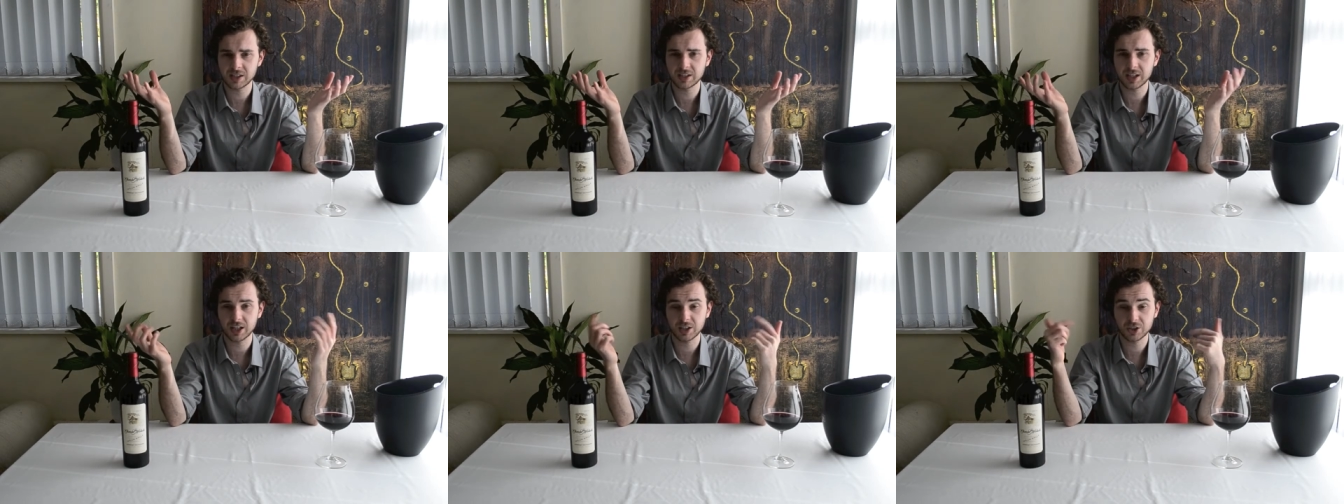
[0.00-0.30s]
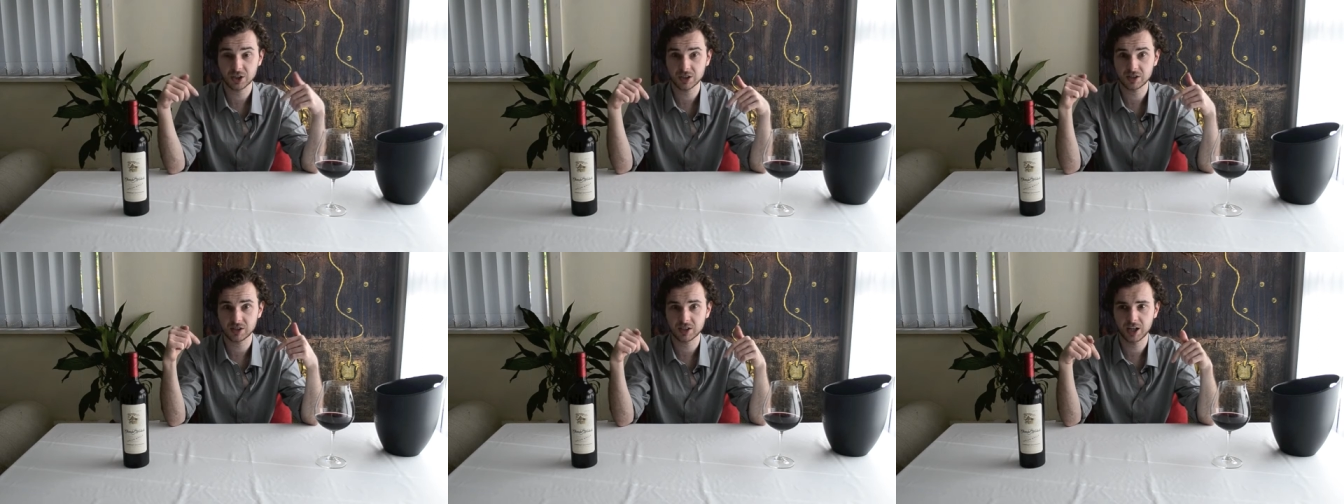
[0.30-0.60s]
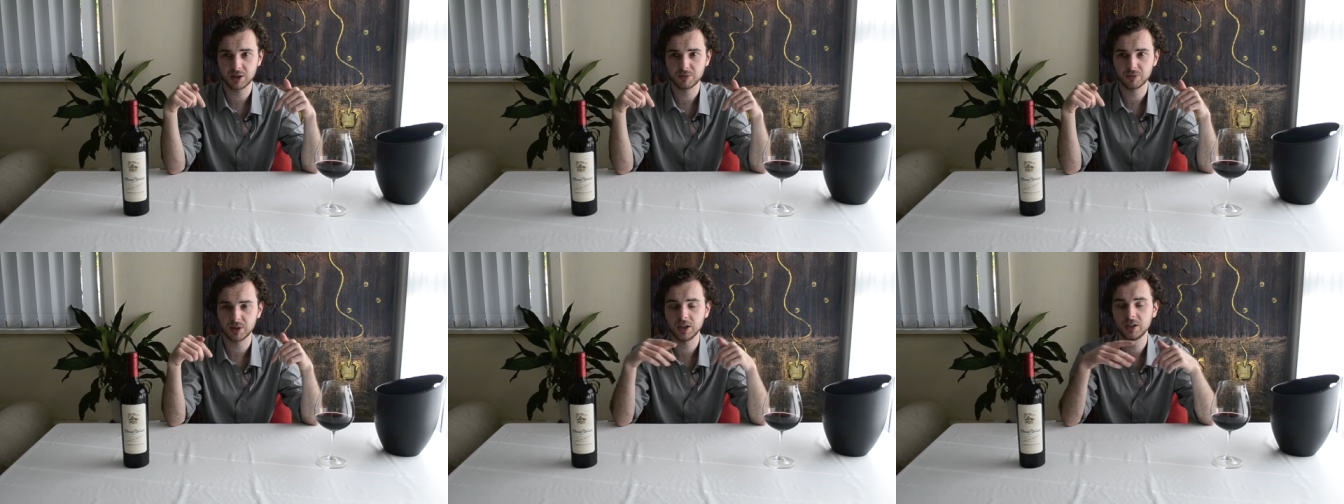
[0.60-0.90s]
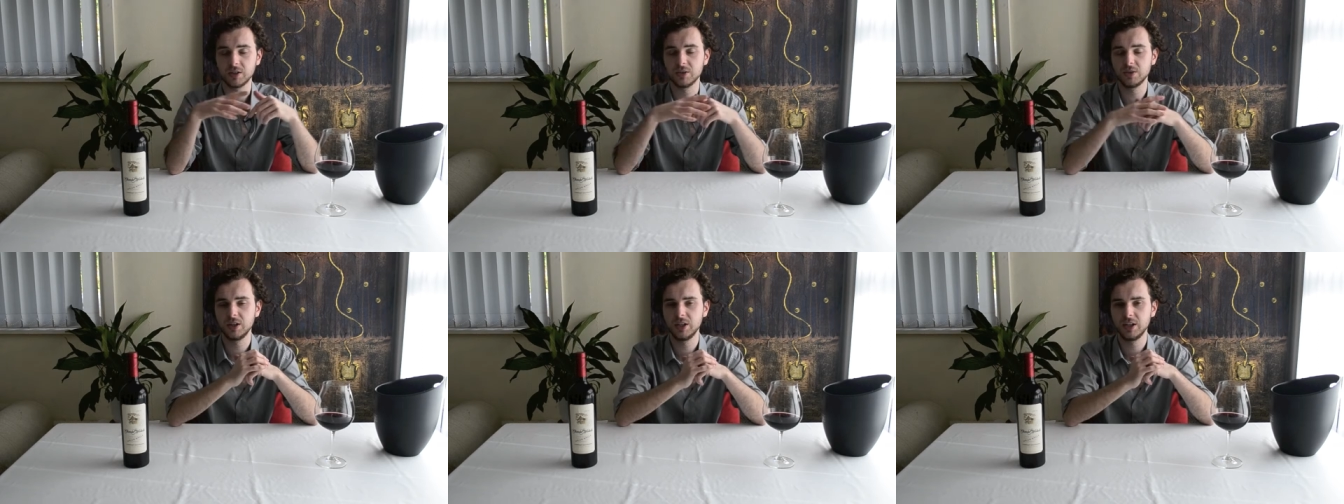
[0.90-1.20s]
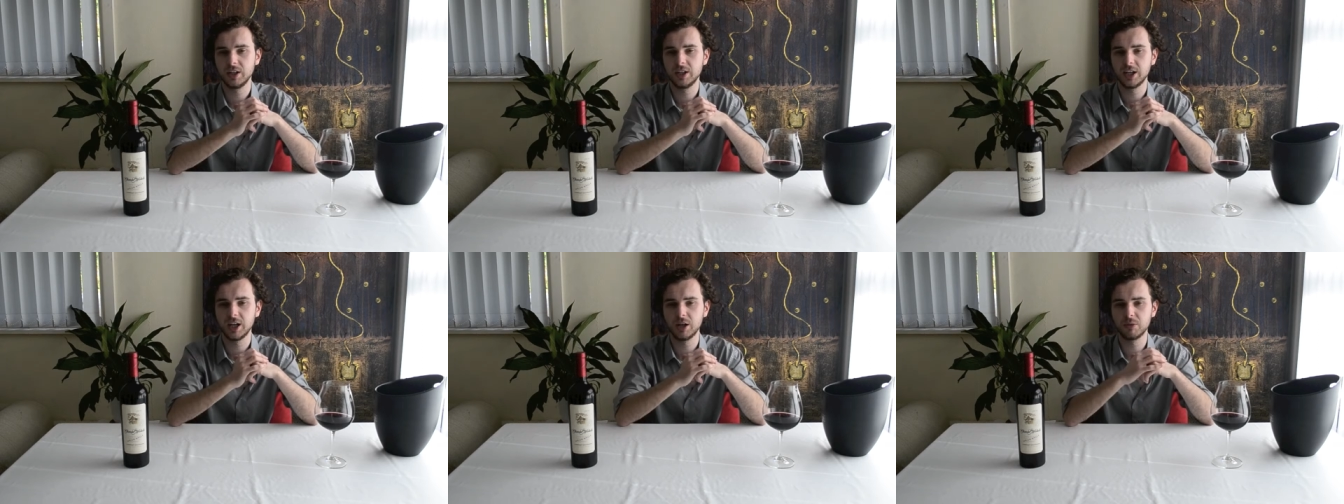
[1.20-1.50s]
state just down below,
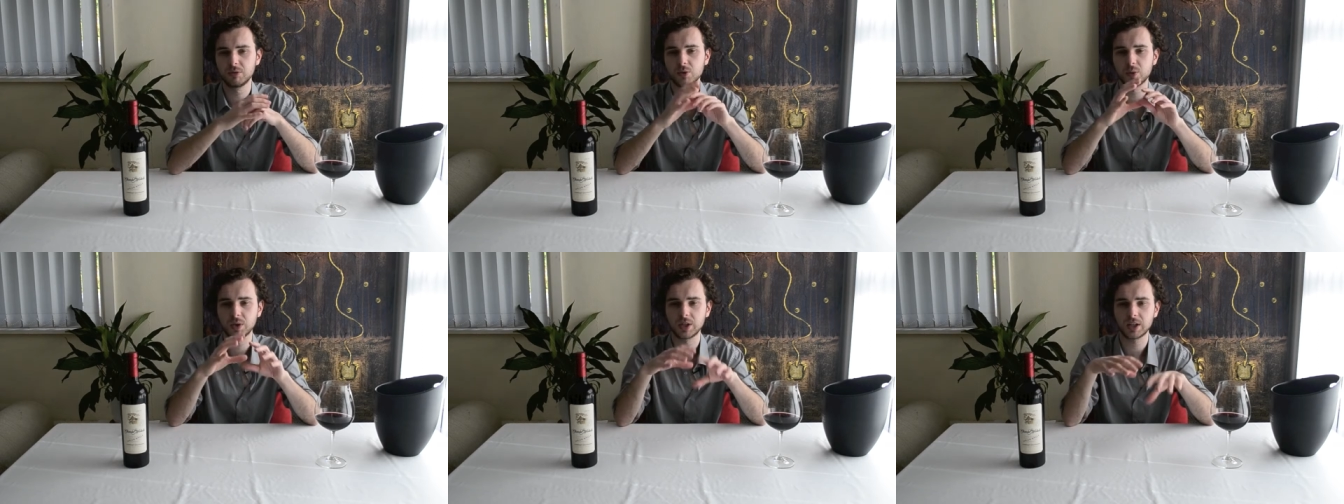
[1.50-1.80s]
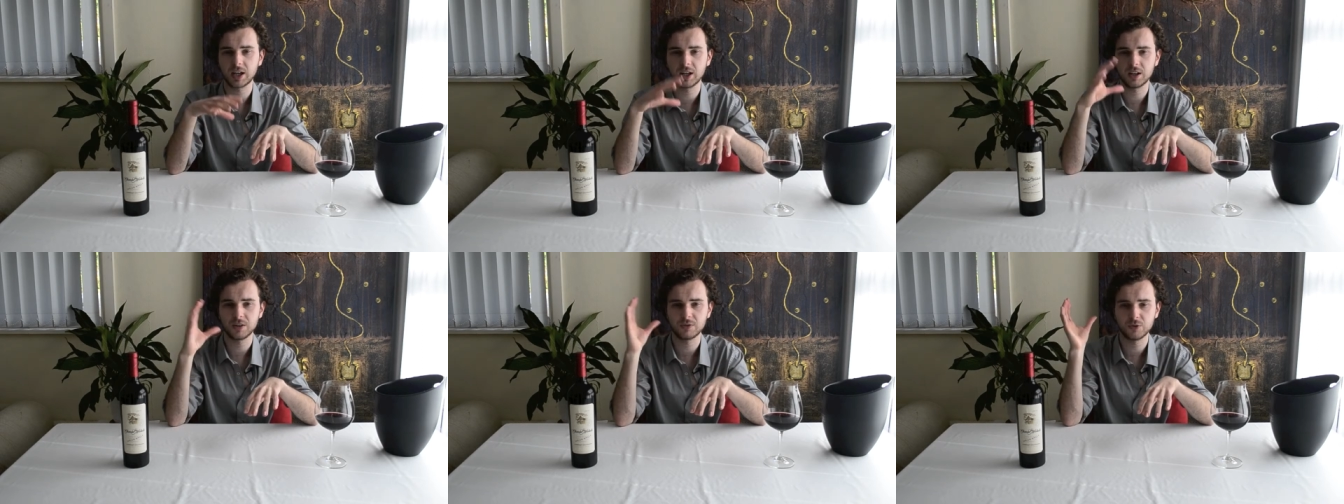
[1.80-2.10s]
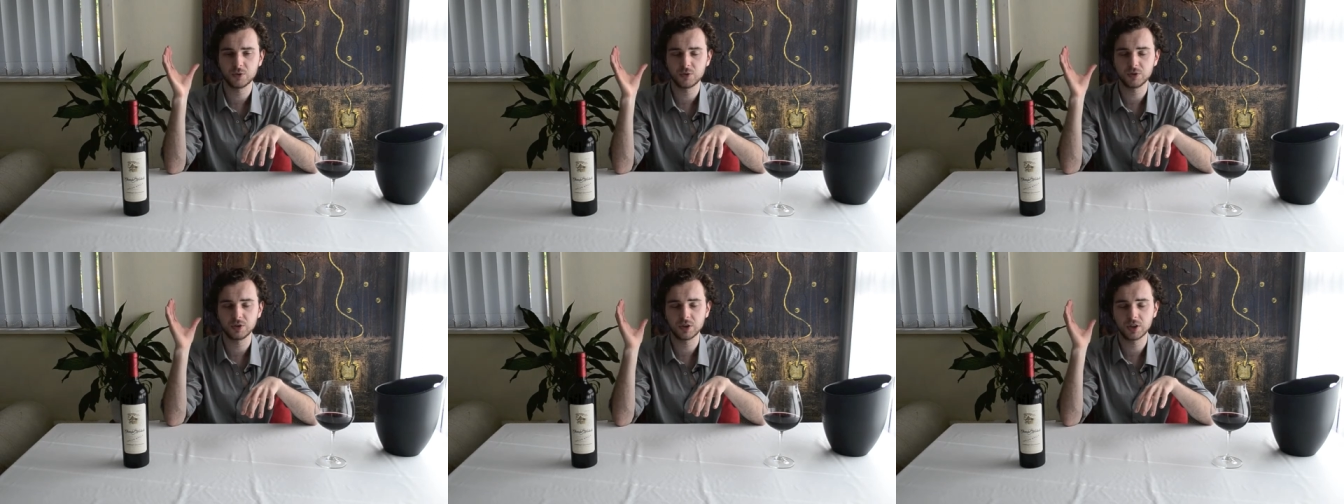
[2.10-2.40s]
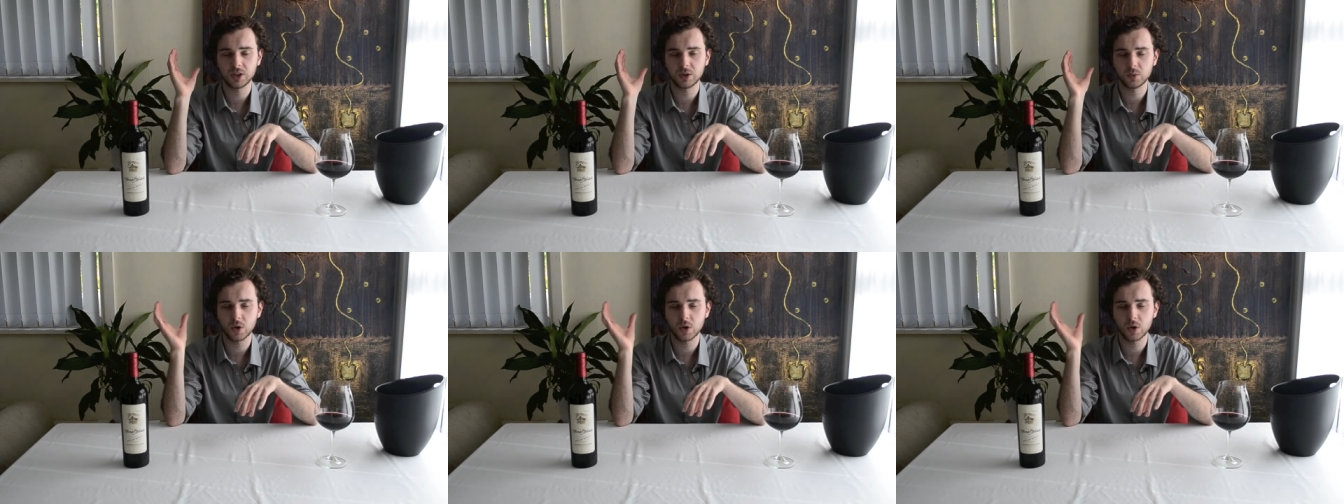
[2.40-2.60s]
between California